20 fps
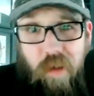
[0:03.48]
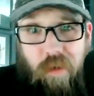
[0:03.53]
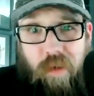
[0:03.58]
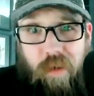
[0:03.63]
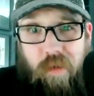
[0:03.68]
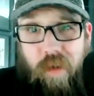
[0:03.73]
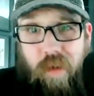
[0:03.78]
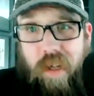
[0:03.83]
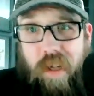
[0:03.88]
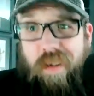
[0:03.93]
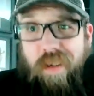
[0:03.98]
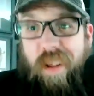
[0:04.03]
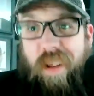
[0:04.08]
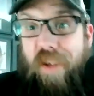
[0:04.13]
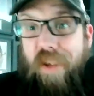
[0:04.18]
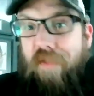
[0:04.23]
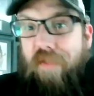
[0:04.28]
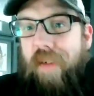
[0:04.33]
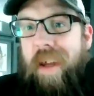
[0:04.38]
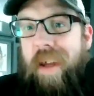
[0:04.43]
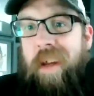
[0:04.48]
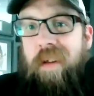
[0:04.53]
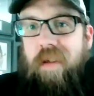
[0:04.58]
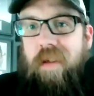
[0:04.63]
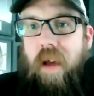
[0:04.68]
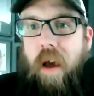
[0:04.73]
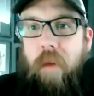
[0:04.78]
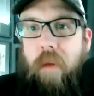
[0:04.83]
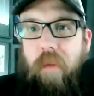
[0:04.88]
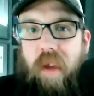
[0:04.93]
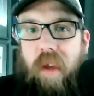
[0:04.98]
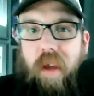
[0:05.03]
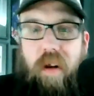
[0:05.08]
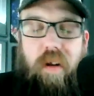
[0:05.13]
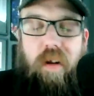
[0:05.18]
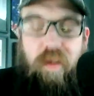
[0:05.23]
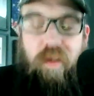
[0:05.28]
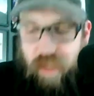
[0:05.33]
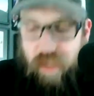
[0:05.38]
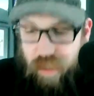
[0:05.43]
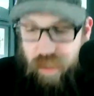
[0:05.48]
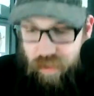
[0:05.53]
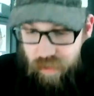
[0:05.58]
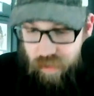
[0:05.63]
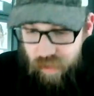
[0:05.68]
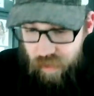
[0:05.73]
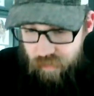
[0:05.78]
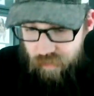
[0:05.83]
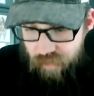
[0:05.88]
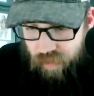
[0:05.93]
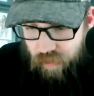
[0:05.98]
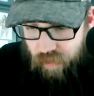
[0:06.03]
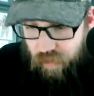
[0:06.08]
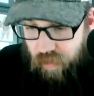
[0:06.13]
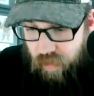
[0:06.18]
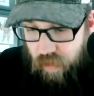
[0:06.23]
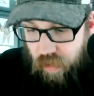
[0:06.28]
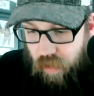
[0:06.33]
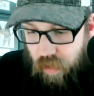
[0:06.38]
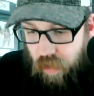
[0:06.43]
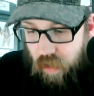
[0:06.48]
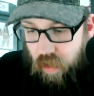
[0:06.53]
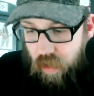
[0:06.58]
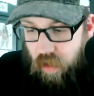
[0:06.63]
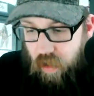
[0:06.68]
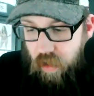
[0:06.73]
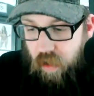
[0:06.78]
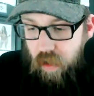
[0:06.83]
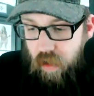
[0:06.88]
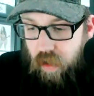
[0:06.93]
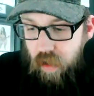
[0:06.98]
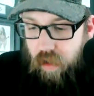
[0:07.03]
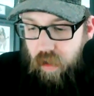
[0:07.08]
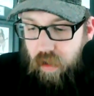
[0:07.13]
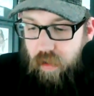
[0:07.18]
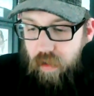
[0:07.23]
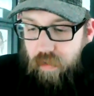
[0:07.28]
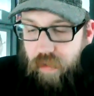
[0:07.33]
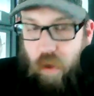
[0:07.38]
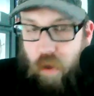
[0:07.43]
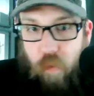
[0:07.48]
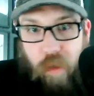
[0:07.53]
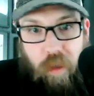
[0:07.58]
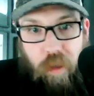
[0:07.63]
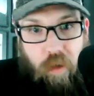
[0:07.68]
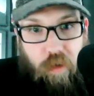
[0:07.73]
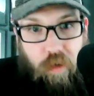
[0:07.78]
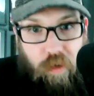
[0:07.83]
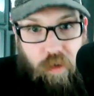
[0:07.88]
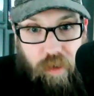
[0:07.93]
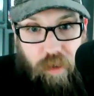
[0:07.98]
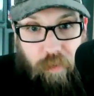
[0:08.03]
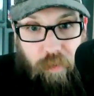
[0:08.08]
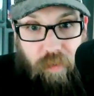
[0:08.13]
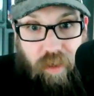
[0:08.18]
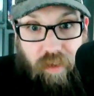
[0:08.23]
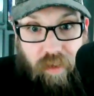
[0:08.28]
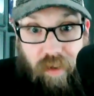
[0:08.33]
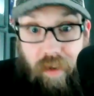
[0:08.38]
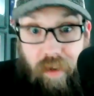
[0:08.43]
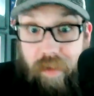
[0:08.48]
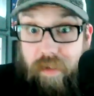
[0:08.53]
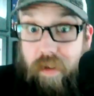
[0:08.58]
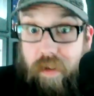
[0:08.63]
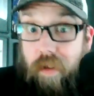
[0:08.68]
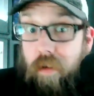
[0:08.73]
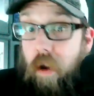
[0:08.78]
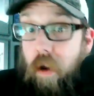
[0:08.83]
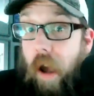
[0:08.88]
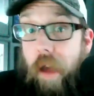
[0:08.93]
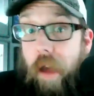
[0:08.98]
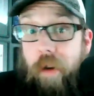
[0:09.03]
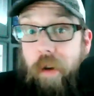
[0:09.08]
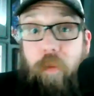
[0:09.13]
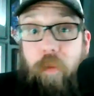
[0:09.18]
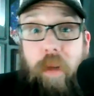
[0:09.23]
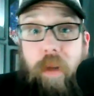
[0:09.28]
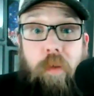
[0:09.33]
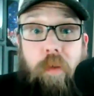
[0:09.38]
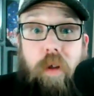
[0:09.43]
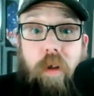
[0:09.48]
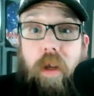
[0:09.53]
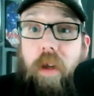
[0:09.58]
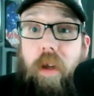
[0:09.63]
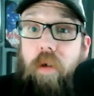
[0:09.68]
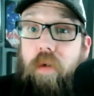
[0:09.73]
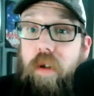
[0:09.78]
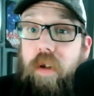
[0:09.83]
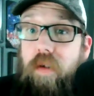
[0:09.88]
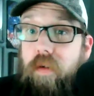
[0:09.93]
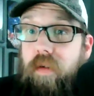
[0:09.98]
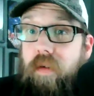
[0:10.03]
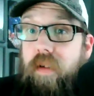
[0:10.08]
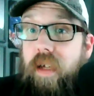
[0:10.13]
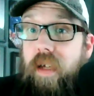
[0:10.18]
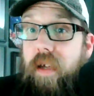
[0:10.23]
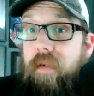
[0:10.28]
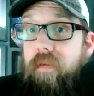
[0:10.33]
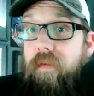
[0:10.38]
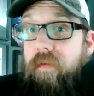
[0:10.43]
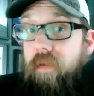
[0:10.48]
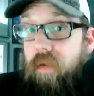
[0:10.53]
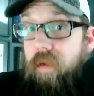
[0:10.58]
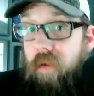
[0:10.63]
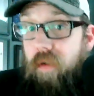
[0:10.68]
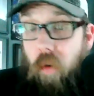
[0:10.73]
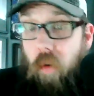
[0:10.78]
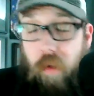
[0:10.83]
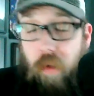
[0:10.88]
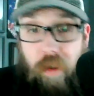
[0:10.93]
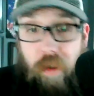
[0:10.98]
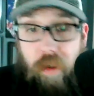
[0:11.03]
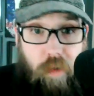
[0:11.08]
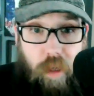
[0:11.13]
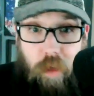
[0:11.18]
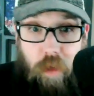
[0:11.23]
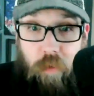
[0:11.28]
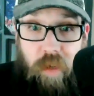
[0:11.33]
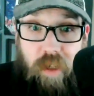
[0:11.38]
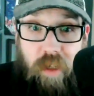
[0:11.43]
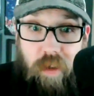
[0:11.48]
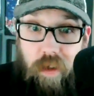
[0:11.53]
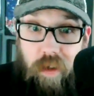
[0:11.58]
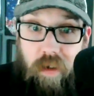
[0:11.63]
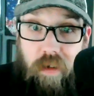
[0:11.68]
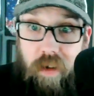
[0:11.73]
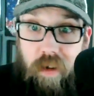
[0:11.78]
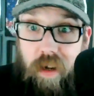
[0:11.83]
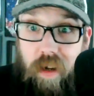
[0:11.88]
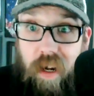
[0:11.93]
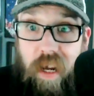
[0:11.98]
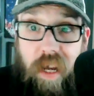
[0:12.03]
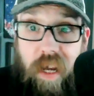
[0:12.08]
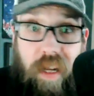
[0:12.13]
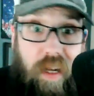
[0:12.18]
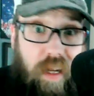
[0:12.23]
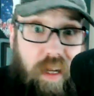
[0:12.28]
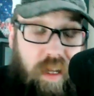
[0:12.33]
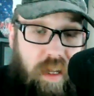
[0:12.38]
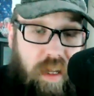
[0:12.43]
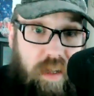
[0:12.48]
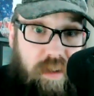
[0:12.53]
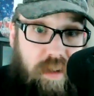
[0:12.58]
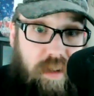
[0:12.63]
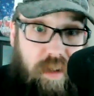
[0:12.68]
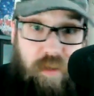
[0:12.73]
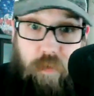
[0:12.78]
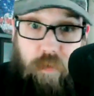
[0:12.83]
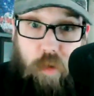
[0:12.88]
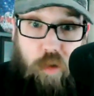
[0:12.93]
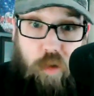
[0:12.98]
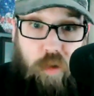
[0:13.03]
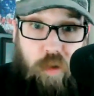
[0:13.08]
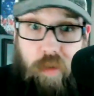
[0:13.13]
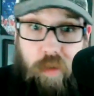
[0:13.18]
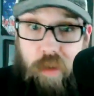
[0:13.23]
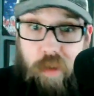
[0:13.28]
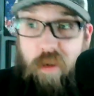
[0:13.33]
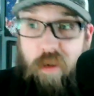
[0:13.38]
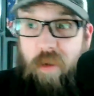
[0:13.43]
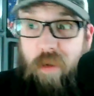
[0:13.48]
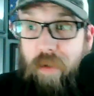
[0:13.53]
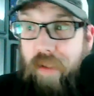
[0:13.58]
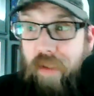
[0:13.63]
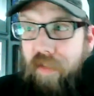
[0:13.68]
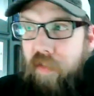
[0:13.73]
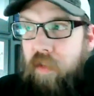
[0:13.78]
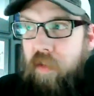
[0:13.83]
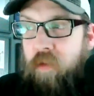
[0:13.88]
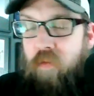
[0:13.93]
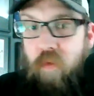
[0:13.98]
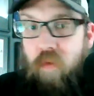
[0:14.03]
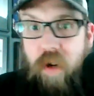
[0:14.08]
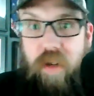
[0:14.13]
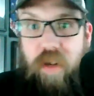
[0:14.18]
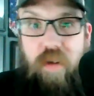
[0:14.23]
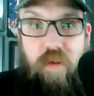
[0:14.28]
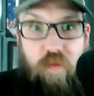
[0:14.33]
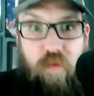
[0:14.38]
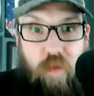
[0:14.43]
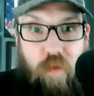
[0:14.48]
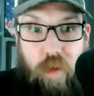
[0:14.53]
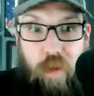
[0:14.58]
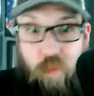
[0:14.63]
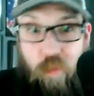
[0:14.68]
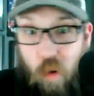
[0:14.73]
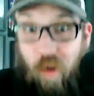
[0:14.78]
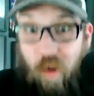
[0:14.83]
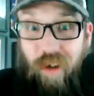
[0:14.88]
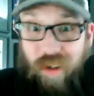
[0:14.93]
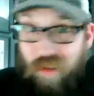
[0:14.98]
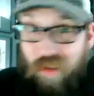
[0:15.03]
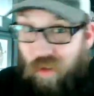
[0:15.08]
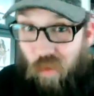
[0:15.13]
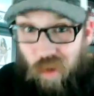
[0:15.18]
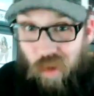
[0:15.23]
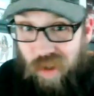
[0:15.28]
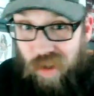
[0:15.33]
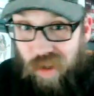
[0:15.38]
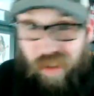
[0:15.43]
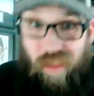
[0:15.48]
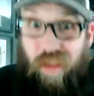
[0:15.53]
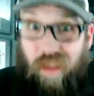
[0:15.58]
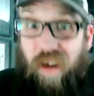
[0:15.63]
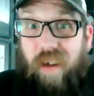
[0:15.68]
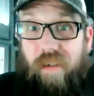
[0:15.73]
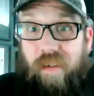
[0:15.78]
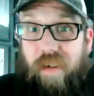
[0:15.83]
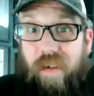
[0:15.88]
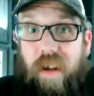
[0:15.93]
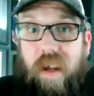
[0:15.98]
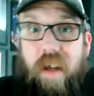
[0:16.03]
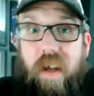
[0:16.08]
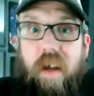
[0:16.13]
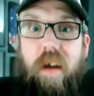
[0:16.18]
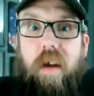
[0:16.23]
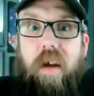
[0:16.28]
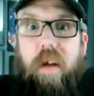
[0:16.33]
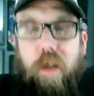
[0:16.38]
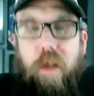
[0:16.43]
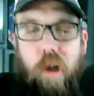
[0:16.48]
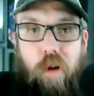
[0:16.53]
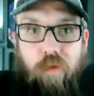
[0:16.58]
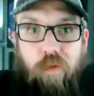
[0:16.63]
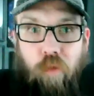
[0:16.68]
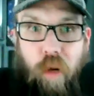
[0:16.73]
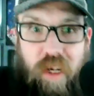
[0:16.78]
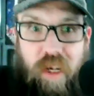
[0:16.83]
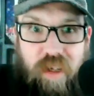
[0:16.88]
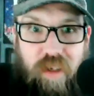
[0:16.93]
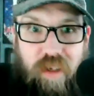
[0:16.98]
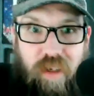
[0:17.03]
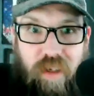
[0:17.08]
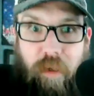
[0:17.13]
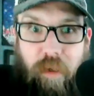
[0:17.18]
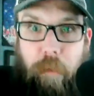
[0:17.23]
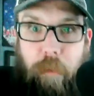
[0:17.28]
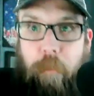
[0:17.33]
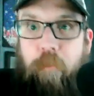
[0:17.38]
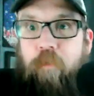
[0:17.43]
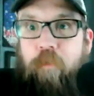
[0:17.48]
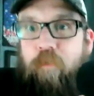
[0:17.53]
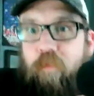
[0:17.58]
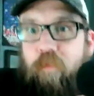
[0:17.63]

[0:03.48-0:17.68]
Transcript: Series race at Las Vegas, I'm gonna at least give it that we learned something. I know people again, Crystal and Dave told you they were gonna be there, and I got a text most of the way through and went, this race is really boring because there wasn't a lot, of racing